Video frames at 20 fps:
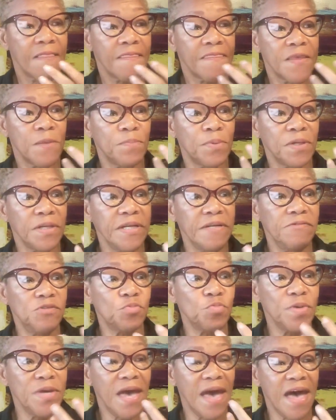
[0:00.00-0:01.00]
The
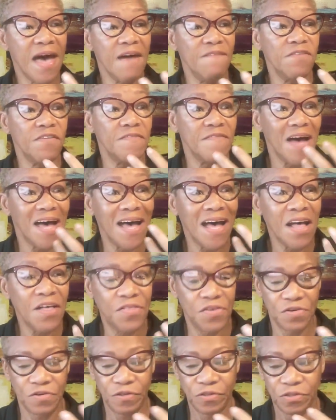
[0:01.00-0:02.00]
beliefs we have of
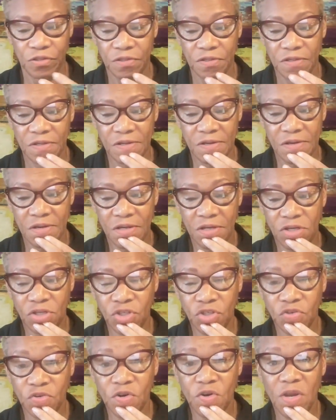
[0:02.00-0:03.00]
others
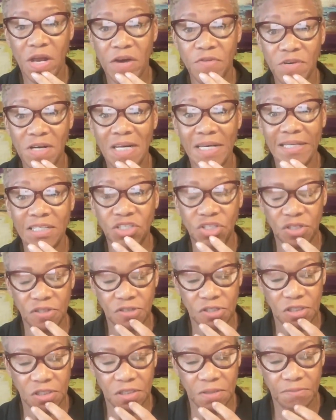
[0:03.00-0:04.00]
control our
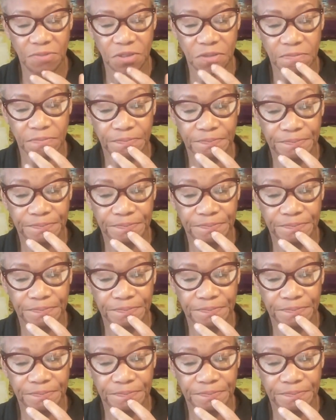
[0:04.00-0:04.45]
relationships.